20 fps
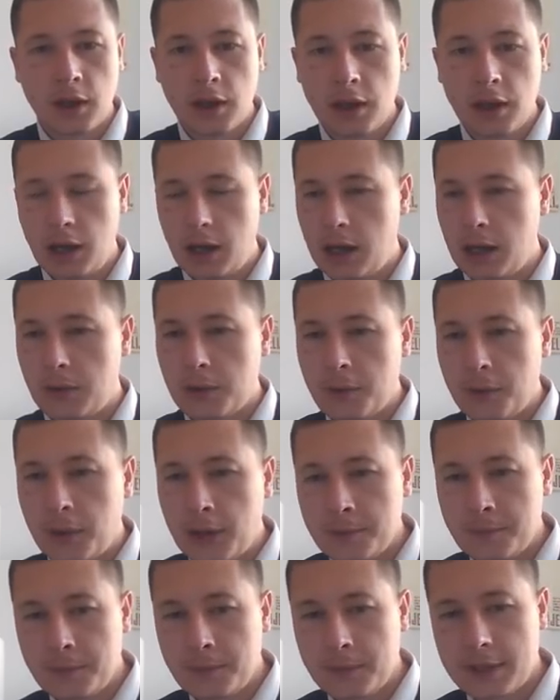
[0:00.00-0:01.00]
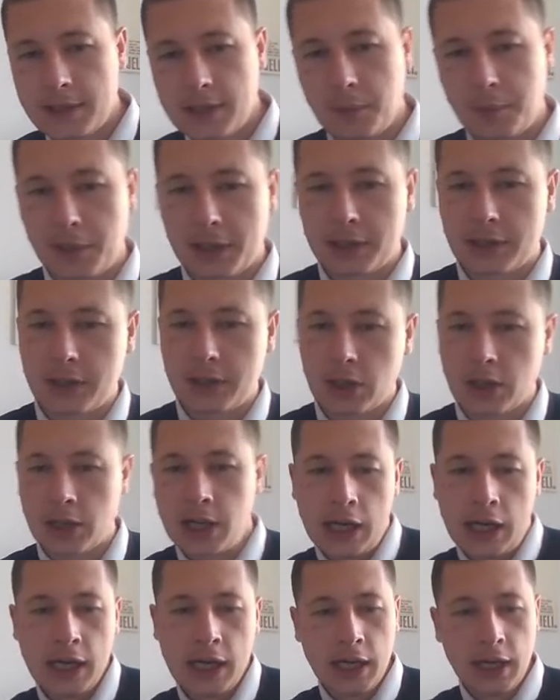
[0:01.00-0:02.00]
Hi everyone, Stjepan here.
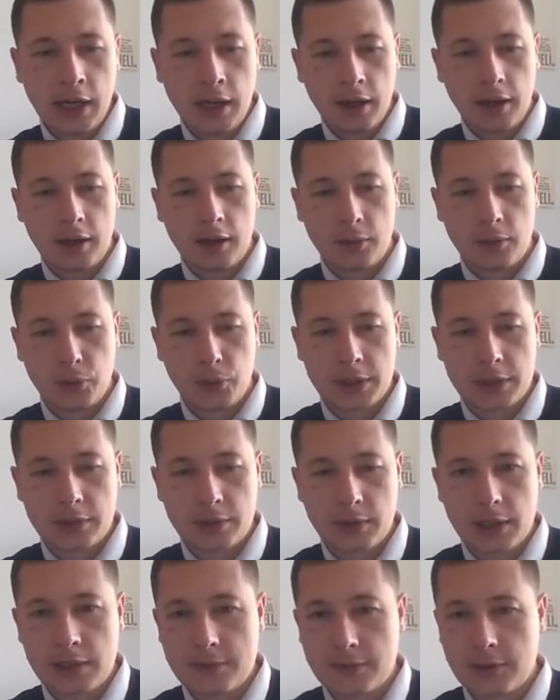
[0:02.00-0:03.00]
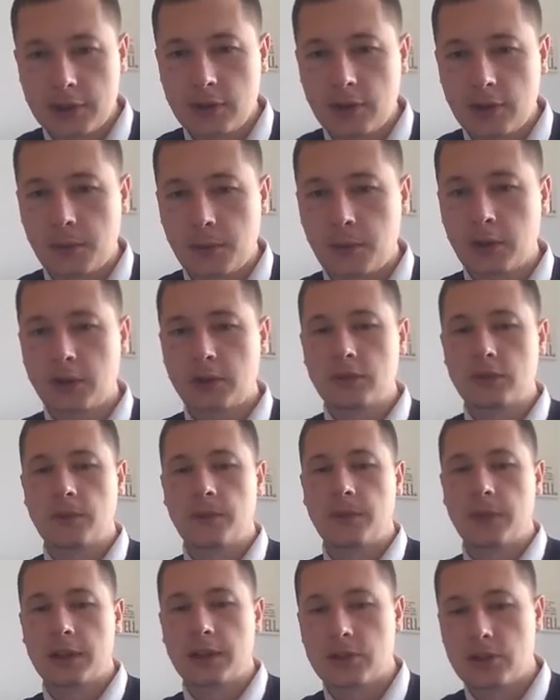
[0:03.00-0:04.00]
With today's video I'm going to
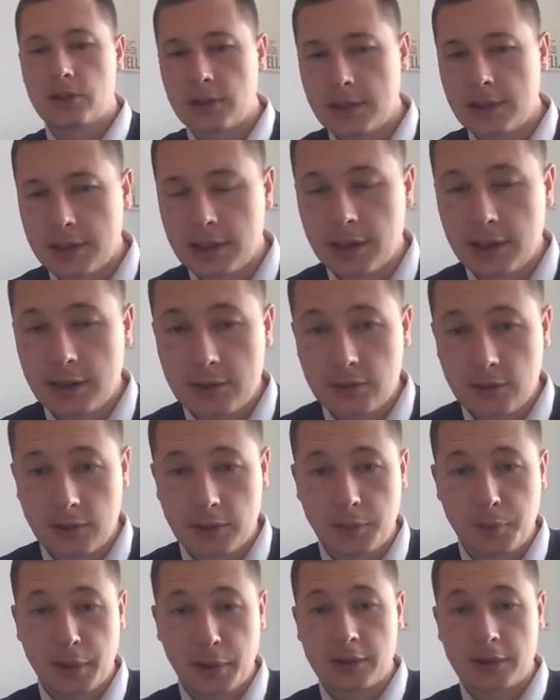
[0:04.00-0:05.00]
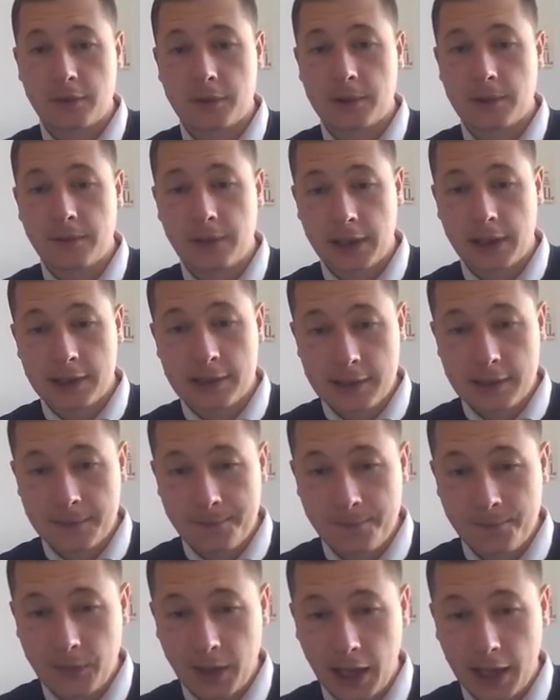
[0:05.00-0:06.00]
finish the series on the Petrov Defense,
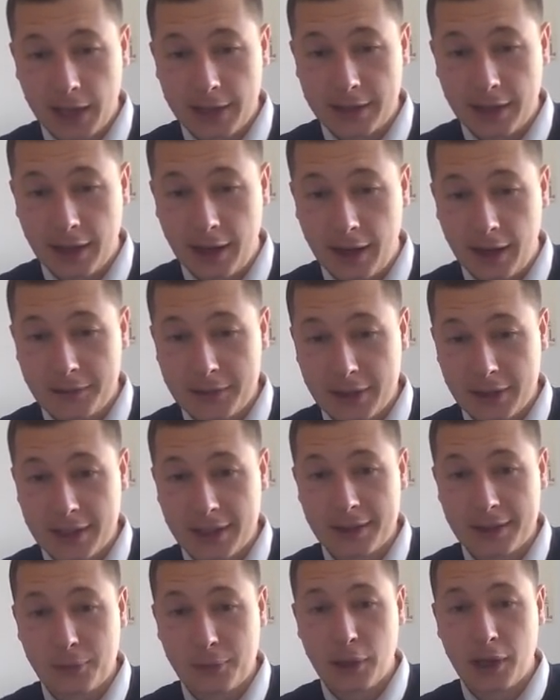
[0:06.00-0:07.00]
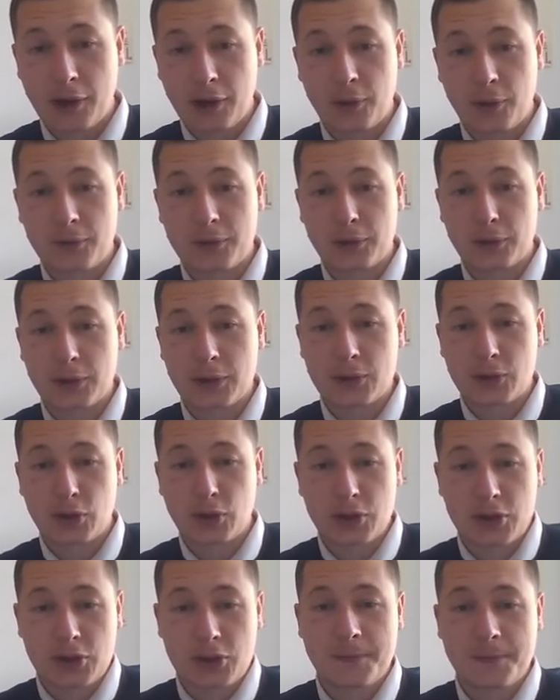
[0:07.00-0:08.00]
and after that we are off to the
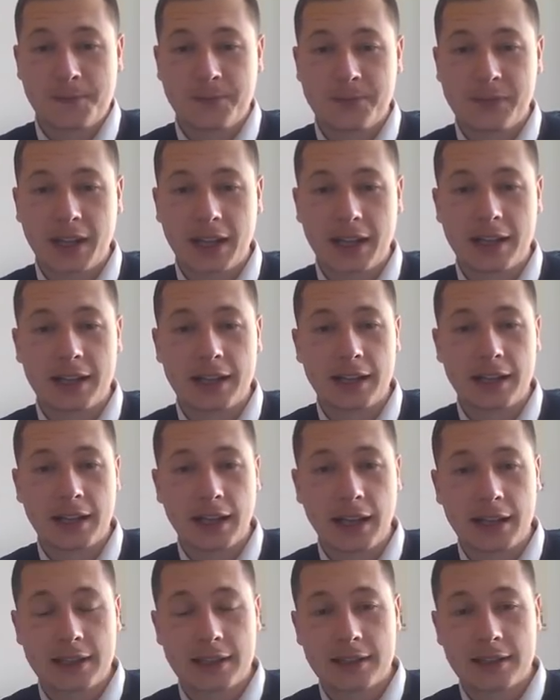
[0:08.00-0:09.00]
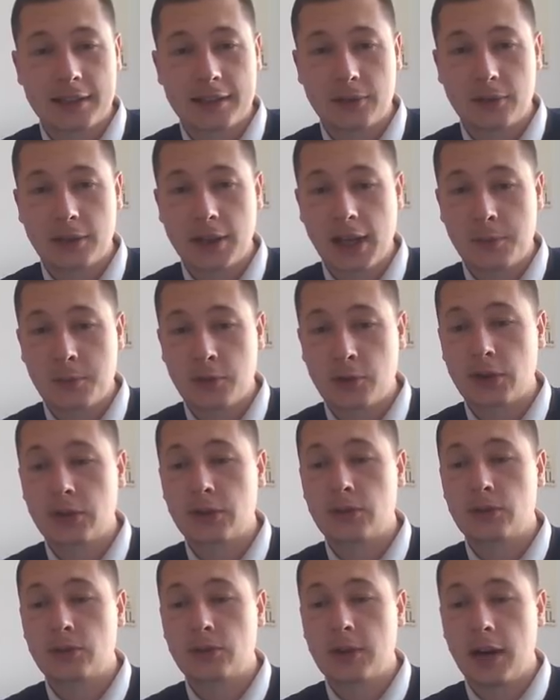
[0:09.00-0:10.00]
Scotch. And today I'm
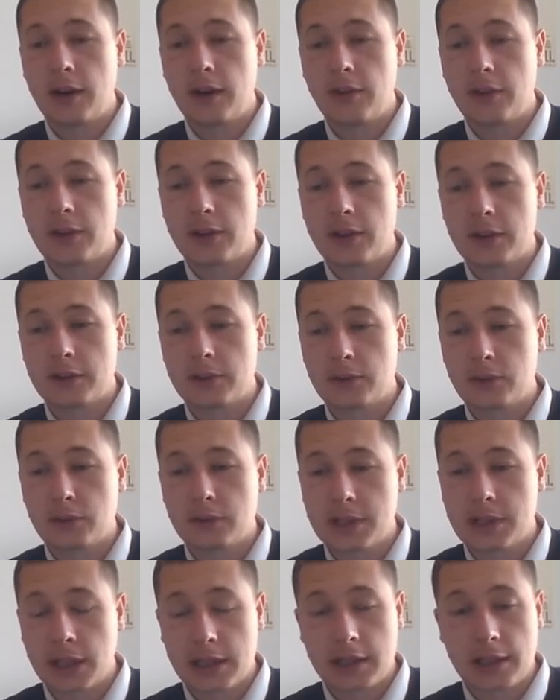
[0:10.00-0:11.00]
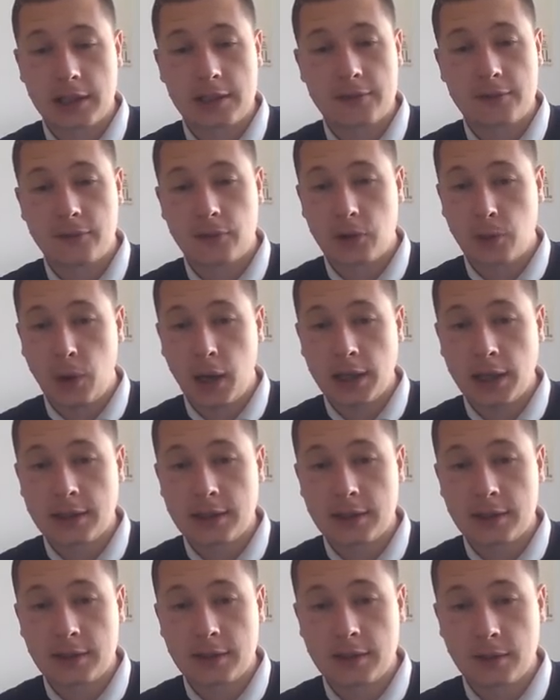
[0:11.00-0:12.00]
going to cover two sidelines for
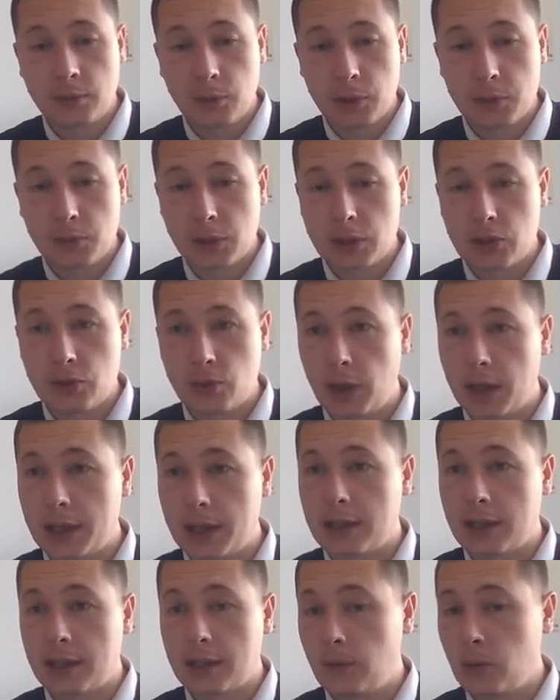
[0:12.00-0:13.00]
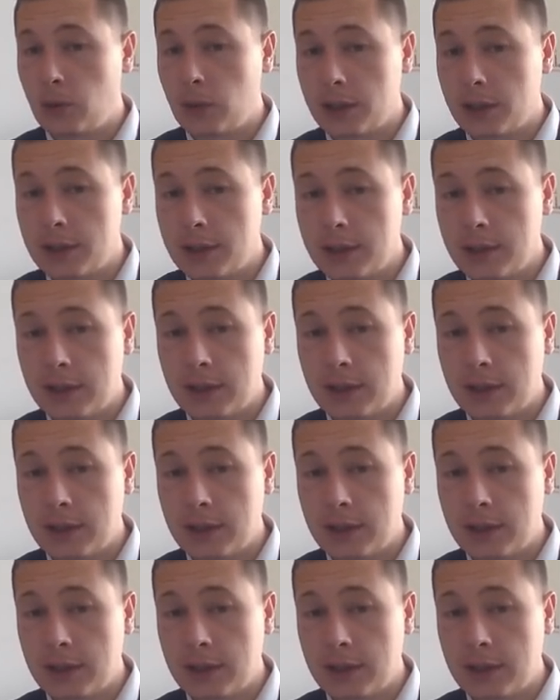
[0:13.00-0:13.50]
white, with which white can avoid